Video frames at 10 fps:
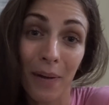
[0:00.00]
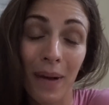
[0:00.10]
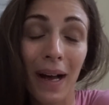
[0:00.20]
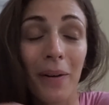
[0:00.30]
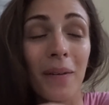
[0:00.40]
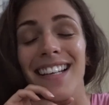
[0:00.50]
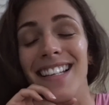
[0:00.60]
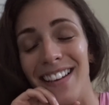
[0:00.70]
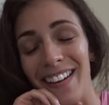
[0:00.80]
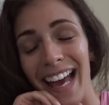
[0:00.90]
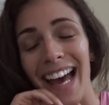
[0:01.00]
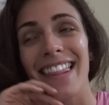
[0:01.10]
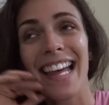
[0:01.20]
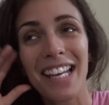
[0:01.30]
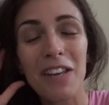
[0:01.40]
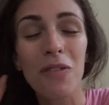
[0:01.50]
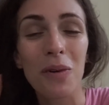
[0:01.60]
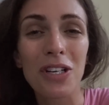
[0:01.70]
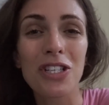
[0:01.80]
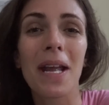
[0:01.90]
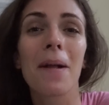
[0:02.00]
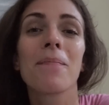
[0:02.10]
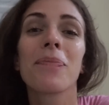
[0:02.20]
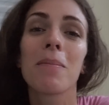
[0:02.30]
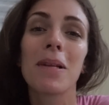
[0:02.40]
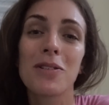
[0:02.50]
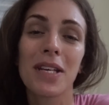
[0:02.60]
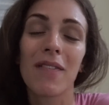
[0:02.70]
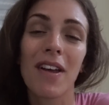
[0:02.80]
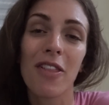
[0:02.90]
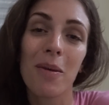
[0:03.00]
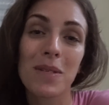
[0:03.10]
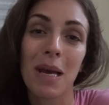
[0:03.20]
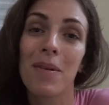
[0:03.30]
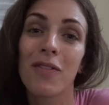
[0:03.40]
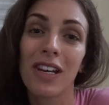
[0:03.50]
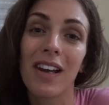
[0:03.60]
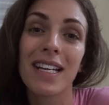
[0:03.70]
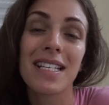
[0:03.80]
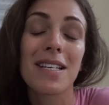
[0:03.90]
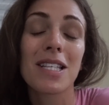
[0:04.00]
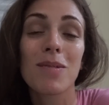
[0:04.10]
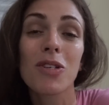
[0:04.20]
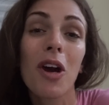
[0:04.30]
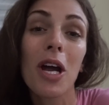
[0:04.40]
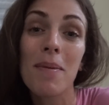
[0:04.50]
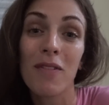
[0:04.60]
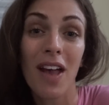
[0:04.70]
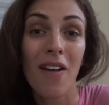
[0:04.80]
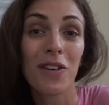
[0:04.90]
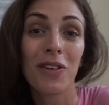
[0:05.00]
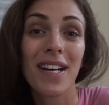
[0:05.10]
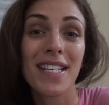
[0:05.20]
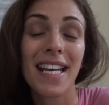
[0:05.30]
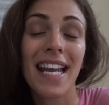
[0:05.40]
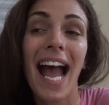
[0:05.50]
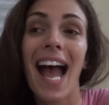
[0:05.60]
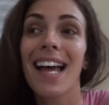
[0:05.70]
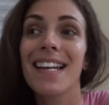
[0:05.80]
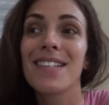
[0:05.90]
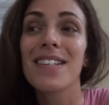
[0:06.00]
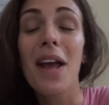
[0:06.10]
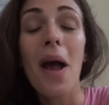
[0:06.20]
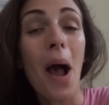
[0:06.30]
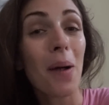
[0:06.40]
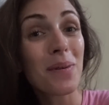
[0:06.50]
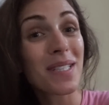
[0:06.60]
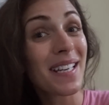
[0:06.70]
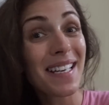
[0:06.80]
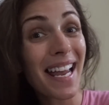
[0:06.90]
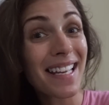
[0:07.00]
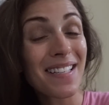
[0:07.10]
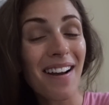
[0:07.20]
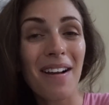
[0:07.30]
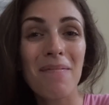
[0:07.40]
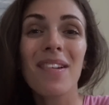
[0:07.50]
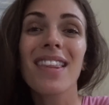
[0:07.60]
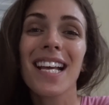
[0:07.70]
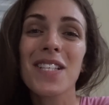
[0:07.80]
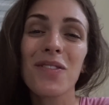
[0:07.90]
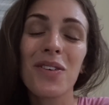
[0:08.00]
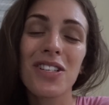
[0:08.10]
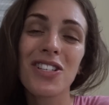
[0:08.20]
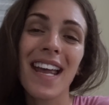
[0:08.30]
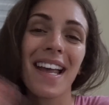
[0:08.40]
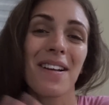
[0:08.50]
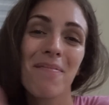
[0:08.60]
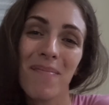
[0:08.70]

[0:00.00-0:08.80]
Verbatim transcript: that well. So yeah, thank you for watching. Please do give it a thumbs up if you liked it, subscribe if you haven't already, and I will see you next time. Thanks for watching.